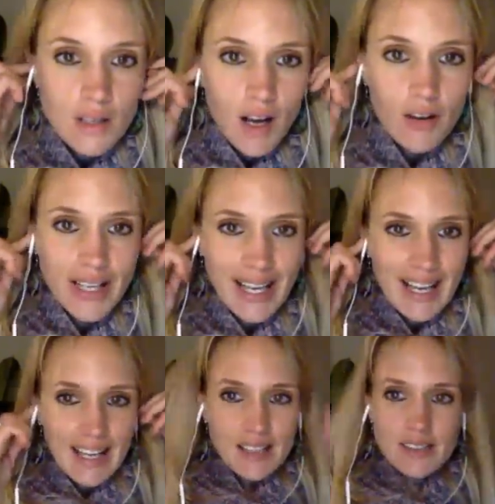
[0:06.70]

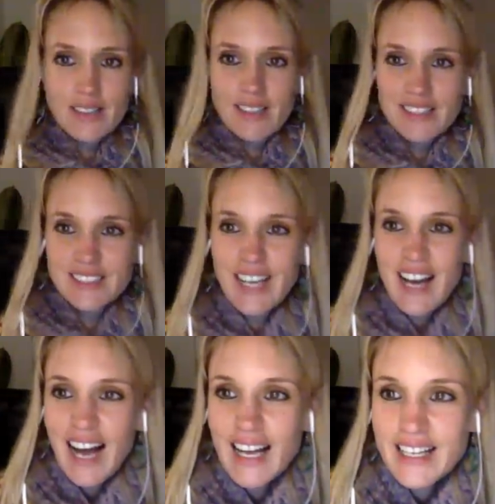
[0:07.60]
Okay, so
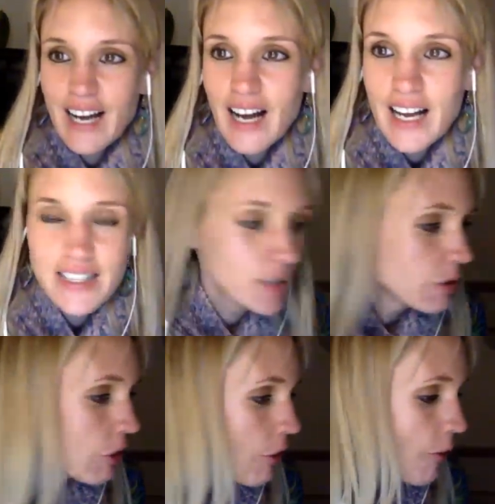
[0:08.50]
hi guys,
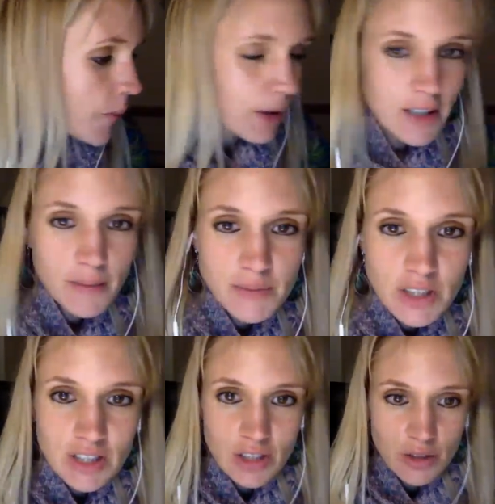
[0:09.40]
welcome to
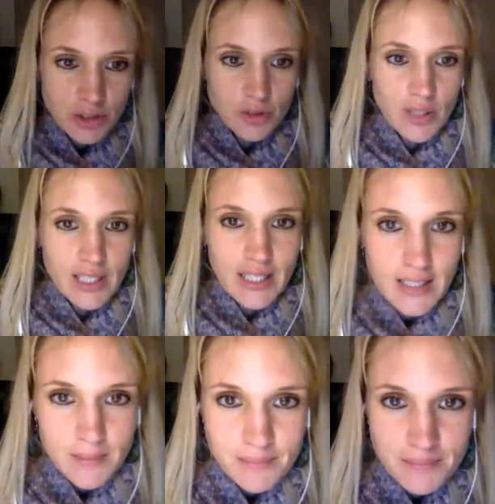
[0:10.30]

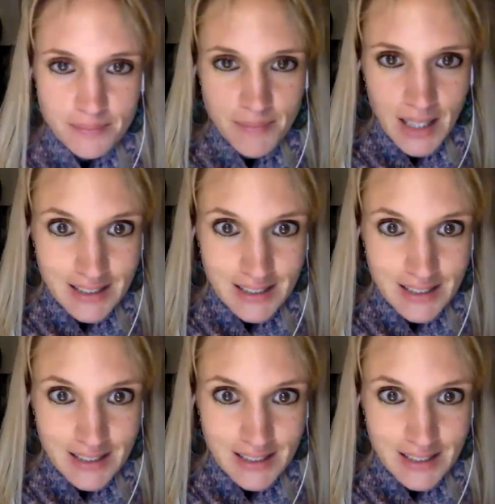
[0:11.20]
Ustream.